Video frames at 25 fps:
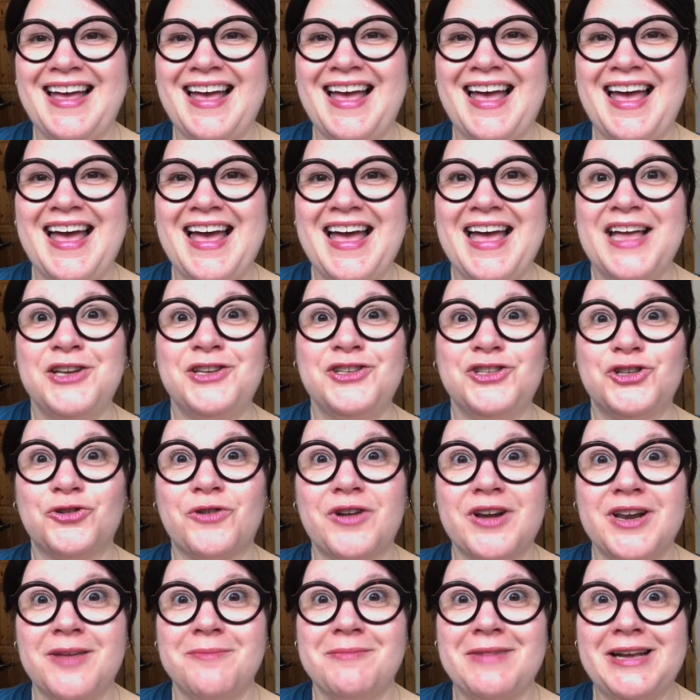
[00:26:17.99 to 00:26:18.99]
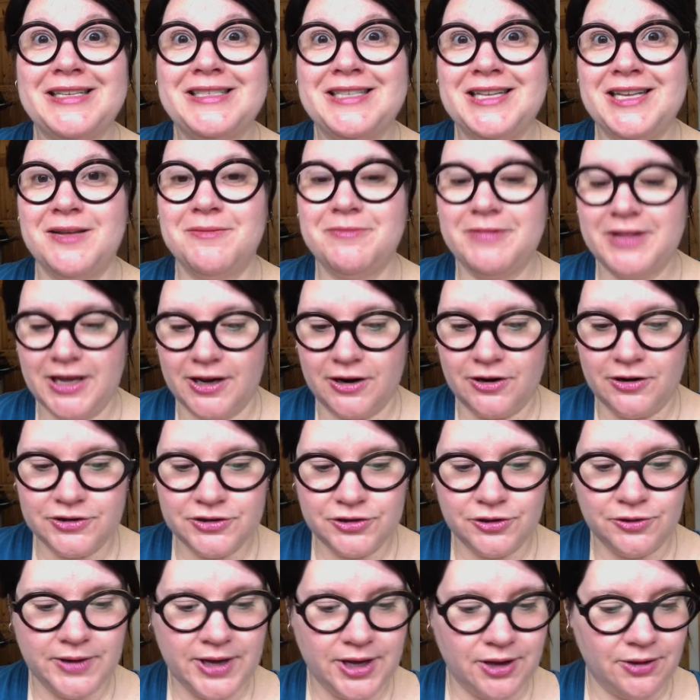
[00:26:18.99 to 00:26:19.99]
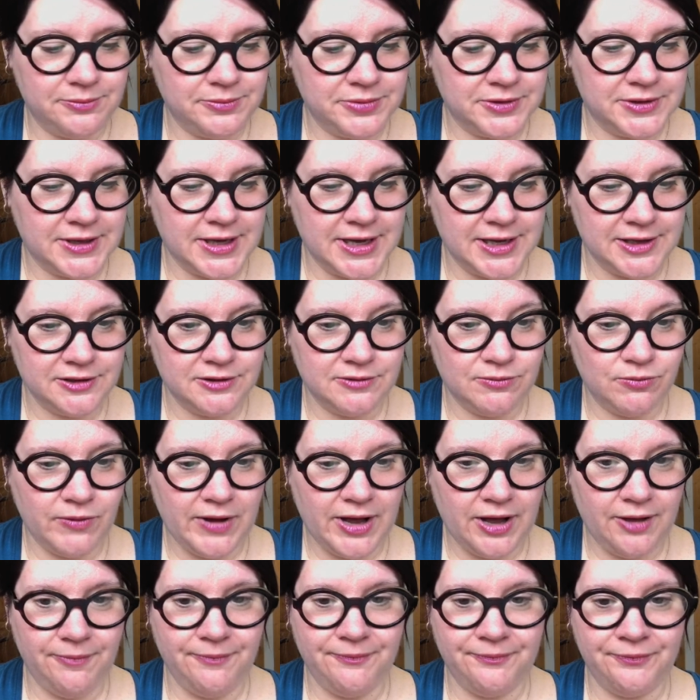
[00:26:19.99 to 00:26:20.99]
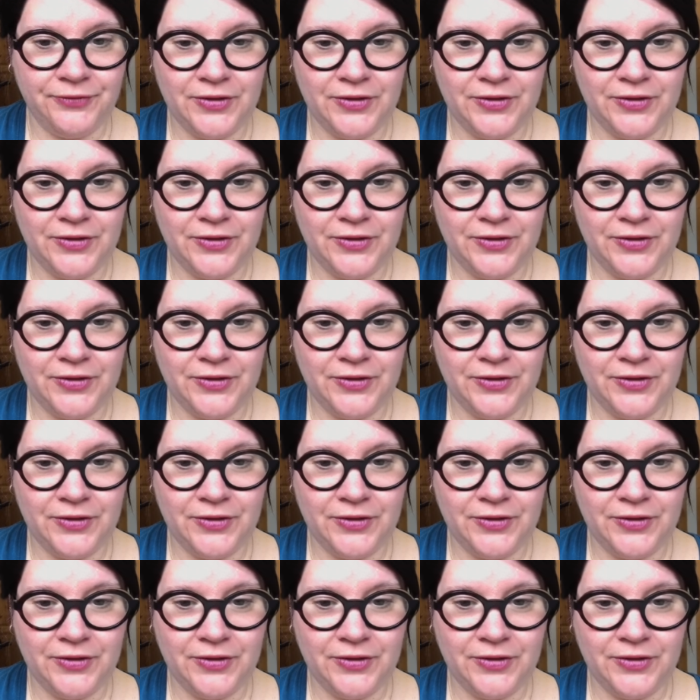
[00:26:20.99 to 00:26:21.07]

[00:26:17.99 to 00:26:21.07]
and joining my team. That also helps as well.